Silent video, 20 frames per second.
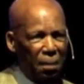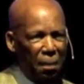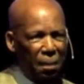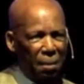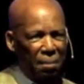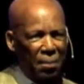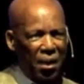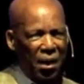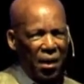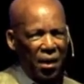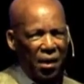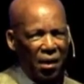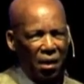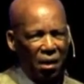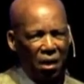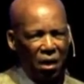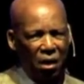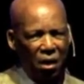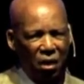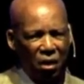by
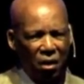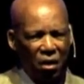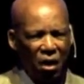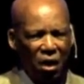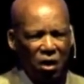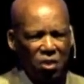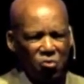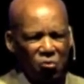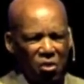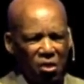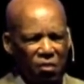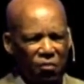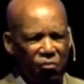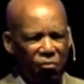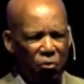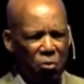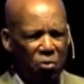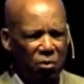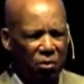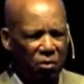a cadre of
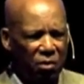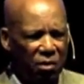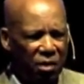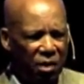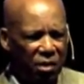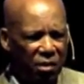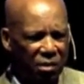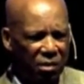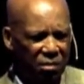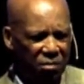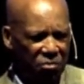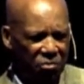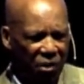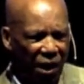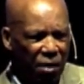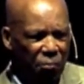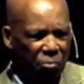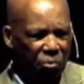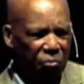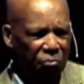folk in
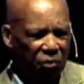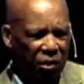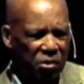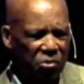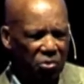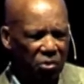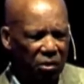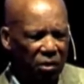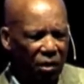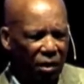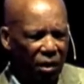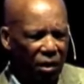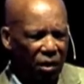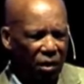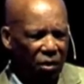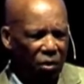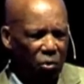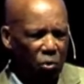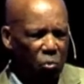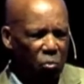that profession
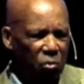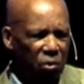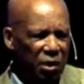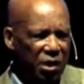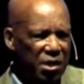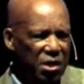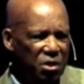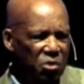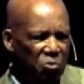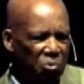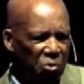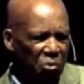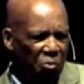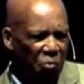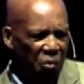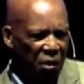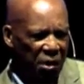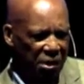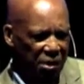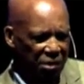who lean to the
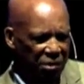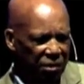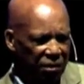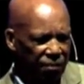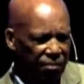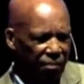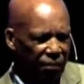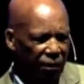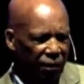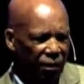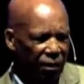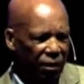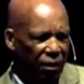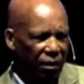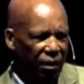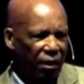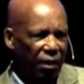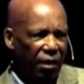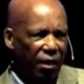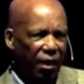right.
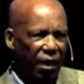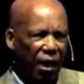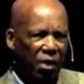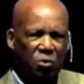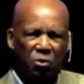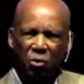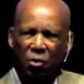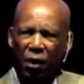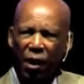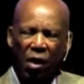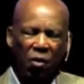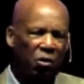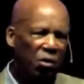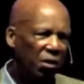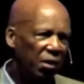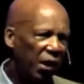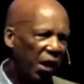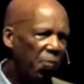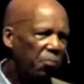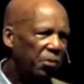I don't know how it all
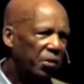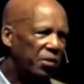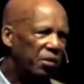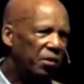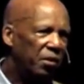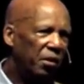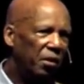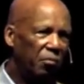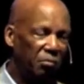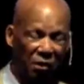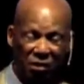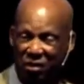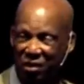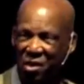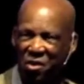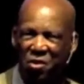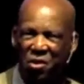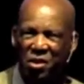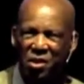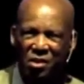happened, but there
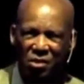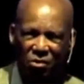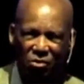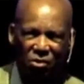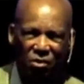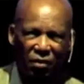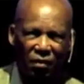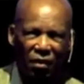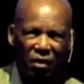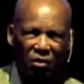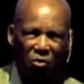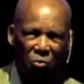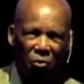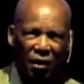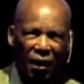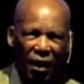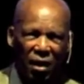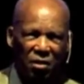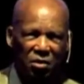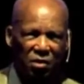it is. The
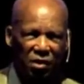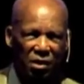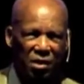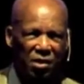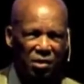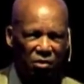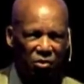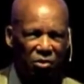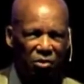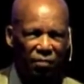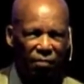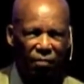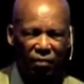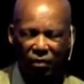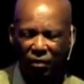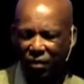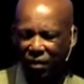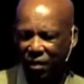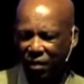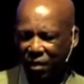reality is.
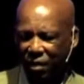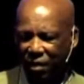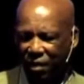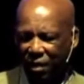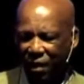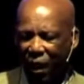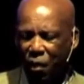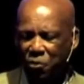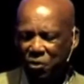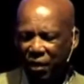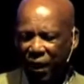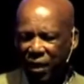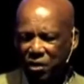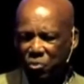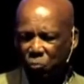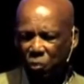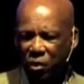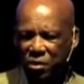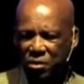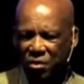I was asked
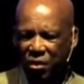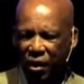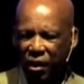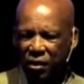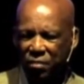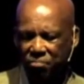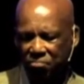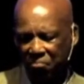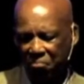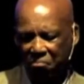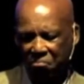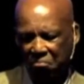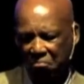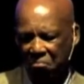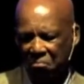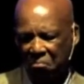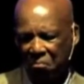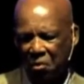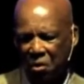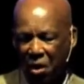one day,
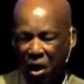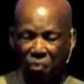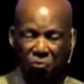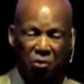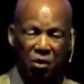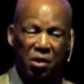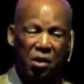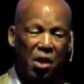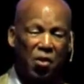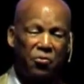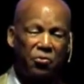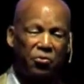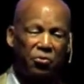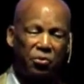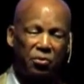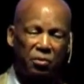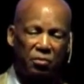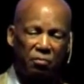off the cuff,